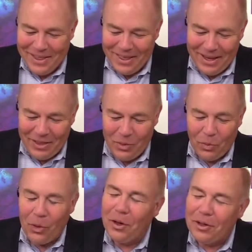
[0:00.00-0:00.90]
the
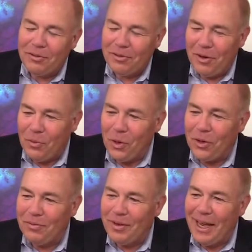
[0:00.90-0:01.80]
world
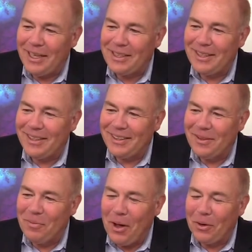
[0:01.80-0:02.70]
of NASA to
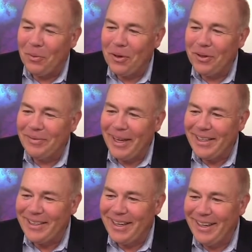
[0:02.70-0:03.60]
the modern world of
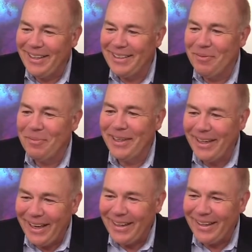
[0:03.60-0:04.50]
data science and big
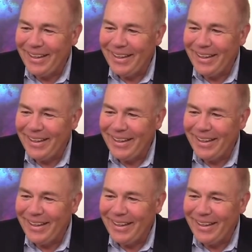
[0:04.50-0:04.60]
data.